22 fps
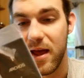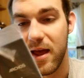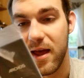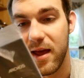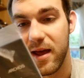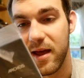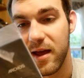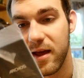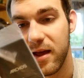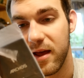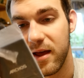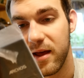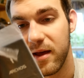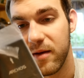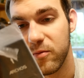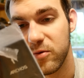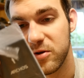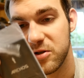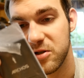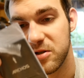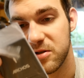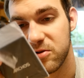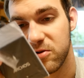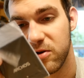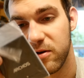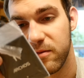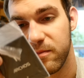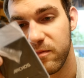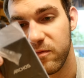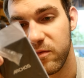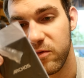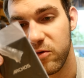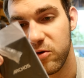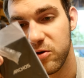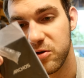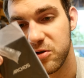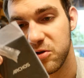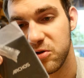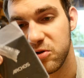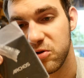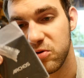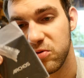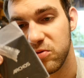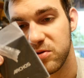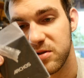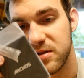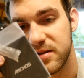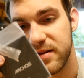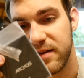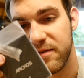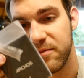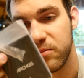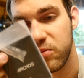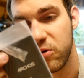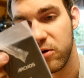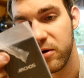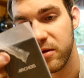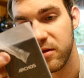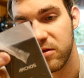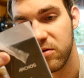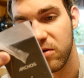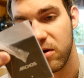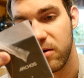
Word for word: uh, which is converted to 7.03